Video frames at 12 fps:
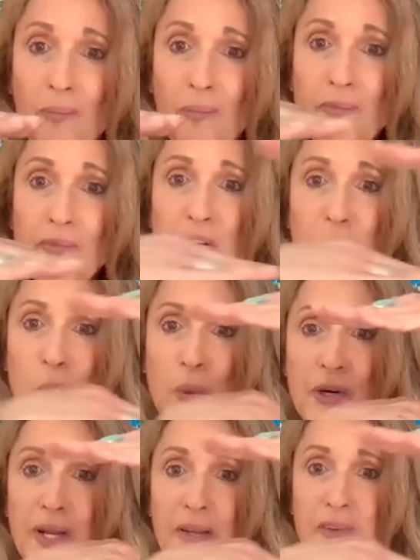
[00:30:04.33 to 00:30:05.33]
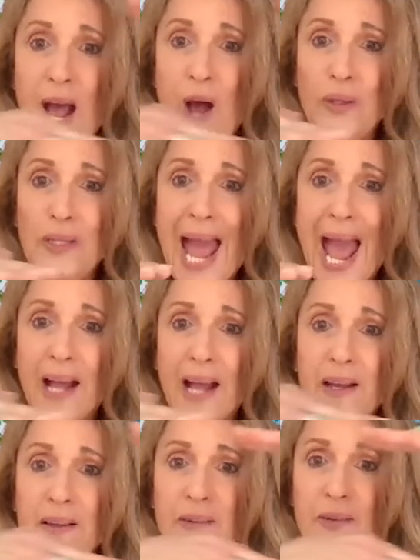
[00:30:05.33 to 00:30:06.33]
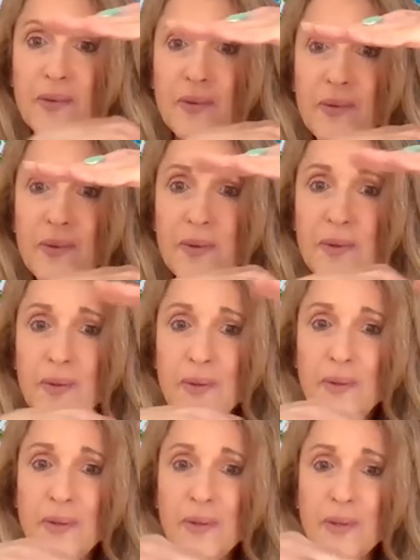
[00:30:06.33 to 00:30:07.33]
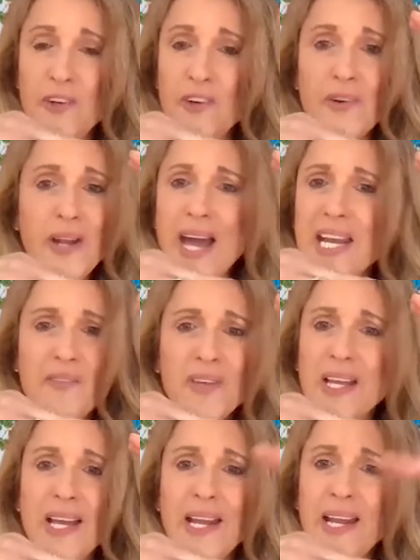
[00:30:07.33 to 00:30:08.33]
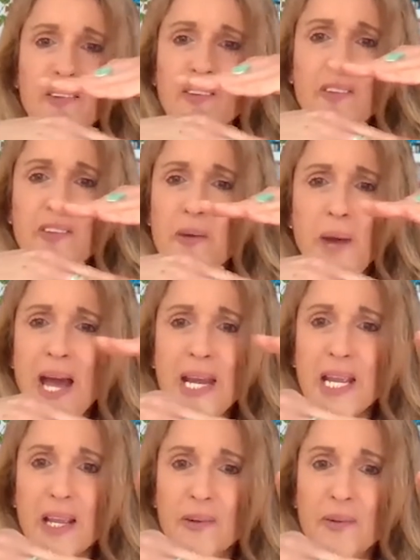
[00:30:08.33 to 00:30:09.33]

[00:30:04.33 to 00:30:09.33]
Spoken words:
Fear, worry, doubt, lack. You're not even connected to money.